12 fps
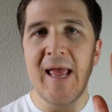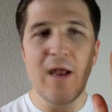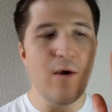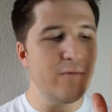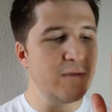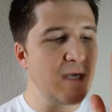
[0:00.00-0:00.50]

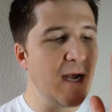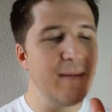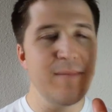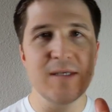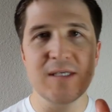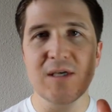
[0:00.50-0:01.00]
And over
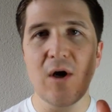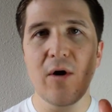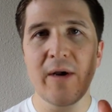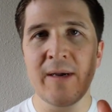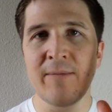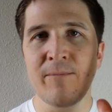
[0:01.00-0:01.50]
time, the
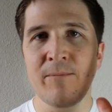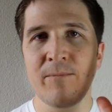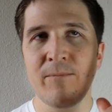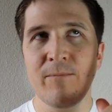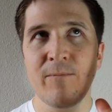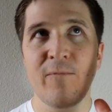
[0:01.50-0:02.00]
scarring
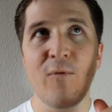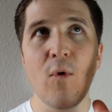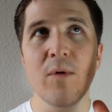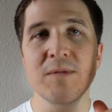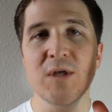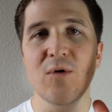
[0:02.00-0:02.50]

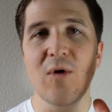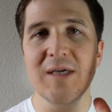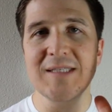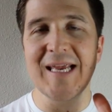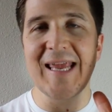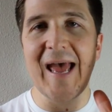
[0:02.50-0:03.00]
forms
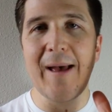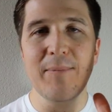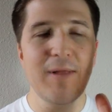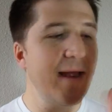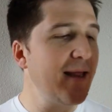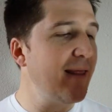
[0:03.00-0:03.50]
across a
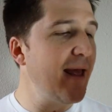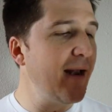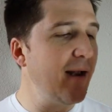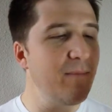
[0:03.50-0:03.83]
gap like that.